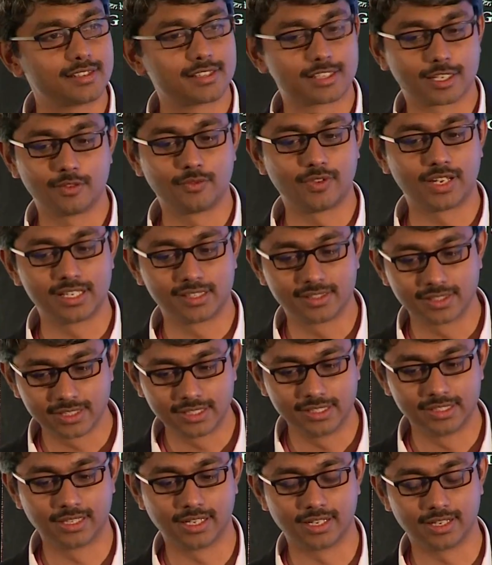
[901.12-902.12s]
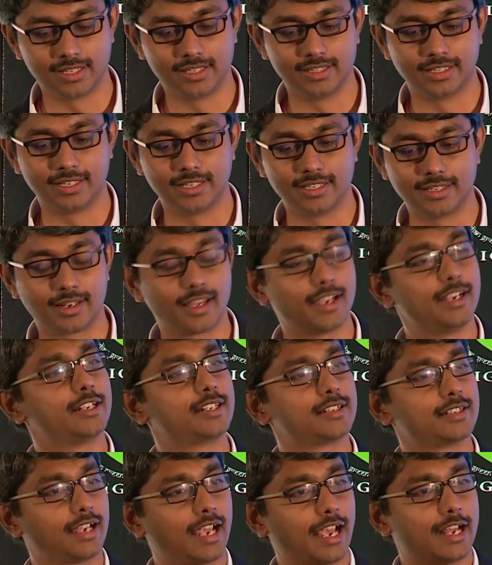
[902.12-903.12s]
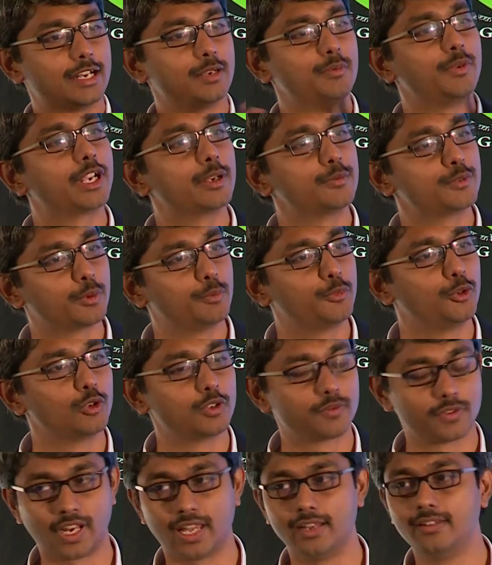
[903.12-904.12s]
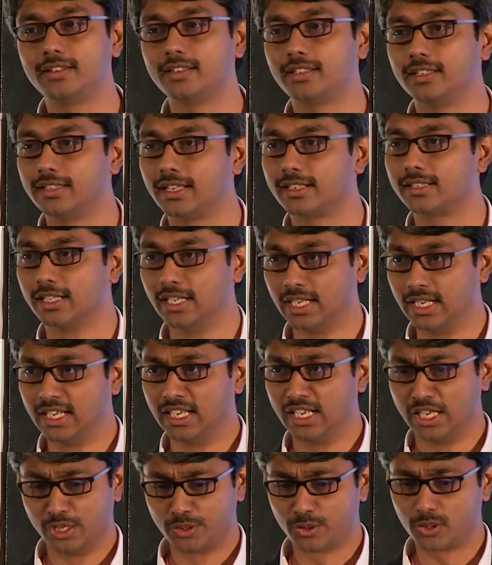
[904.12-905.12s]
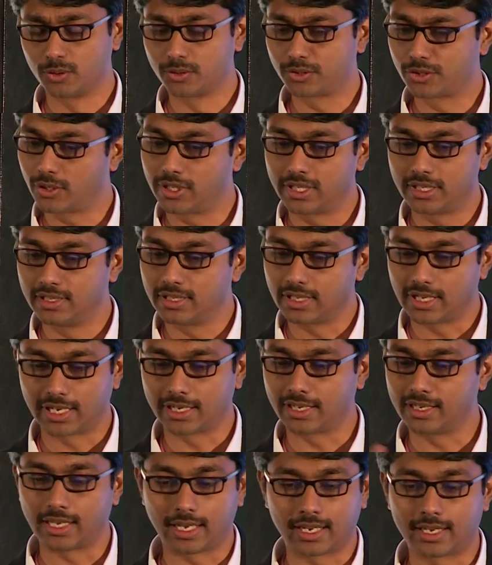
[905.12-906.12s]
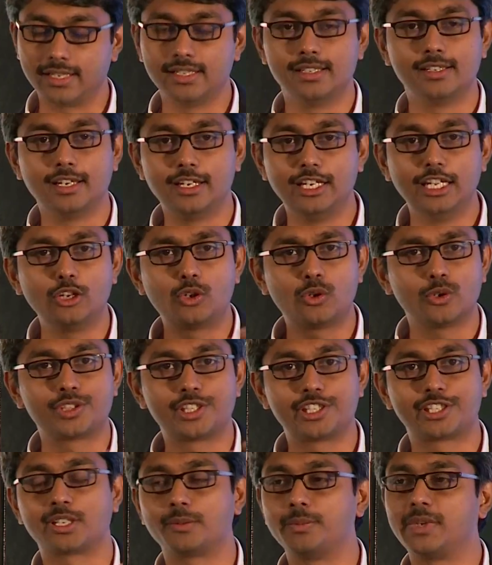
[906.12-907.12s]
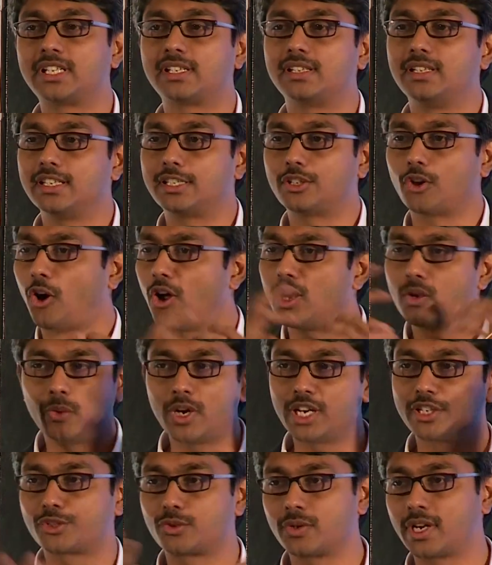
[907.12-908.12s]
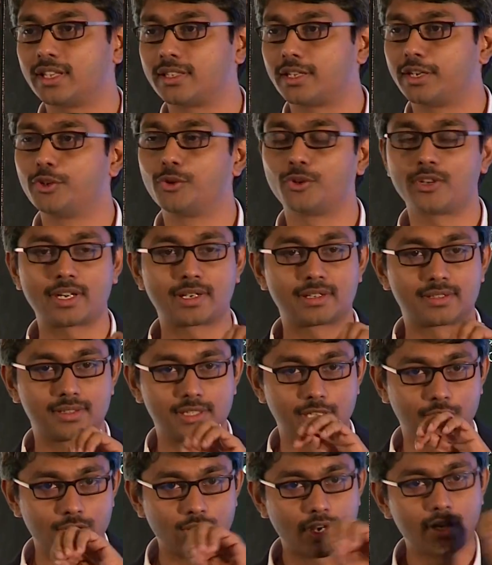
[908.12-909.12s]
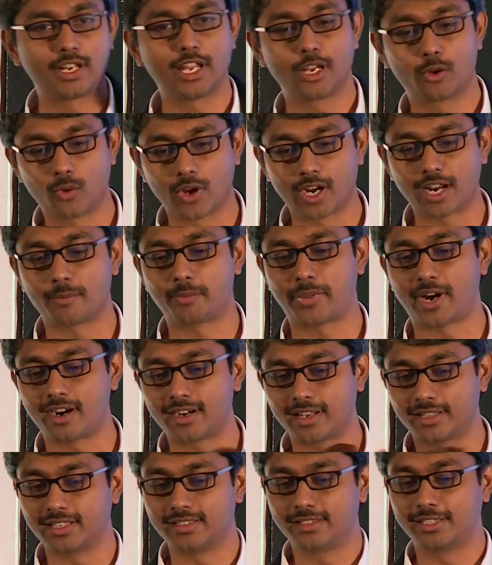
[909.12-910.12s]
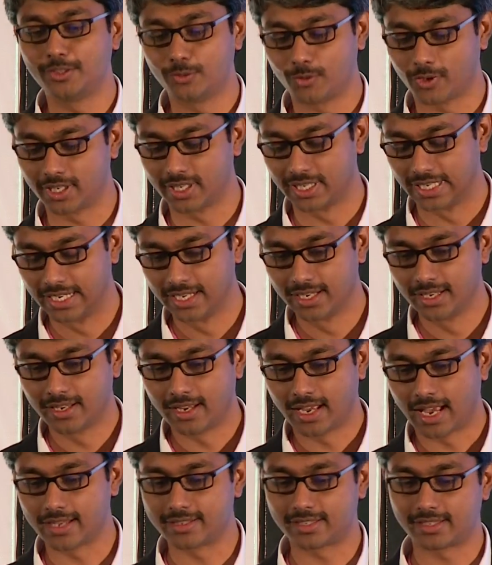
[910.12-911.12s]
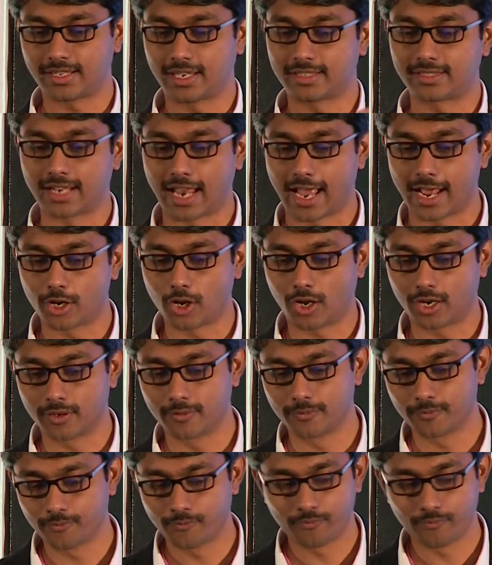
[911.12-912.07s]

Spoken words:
itself in the night, and it becomes a beautiful entity. So again, in an ecosystem, it all works together. You cannot take one apart and then see one as an add-on.